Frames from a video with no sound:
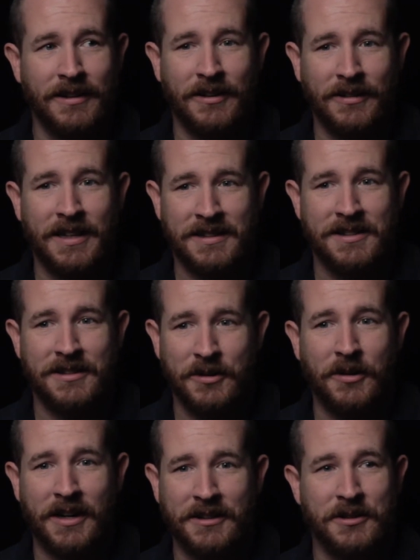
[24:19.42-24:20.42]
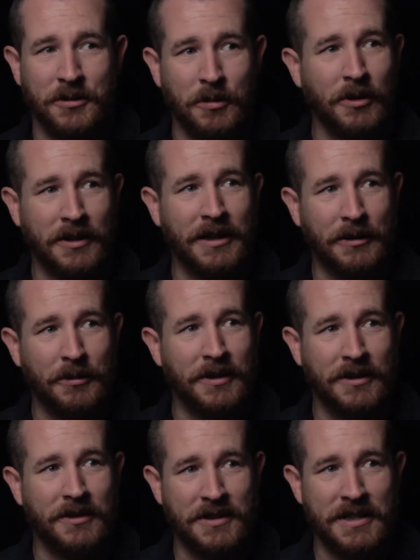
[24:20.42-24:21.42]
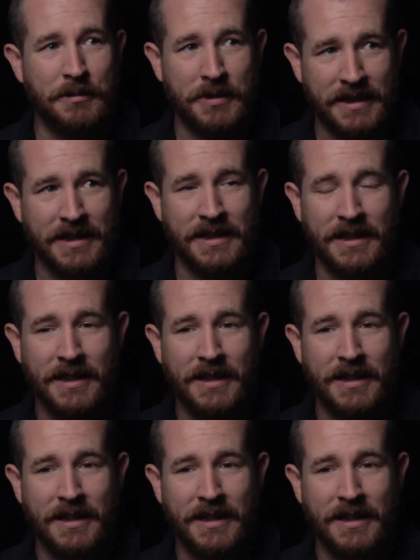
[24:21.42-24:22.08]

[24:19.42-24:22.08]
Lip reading: You know, that's a director working with their DP.